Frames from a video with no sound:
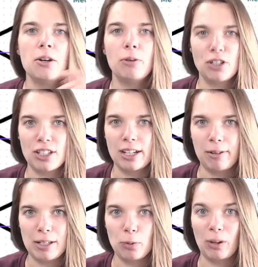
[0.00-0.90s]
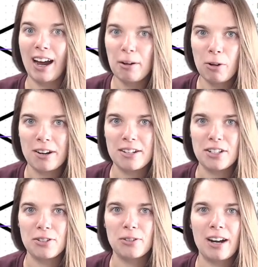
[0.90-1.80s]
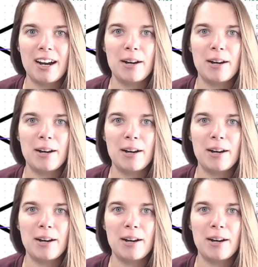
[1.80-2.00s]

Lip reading: which is always what I want to do.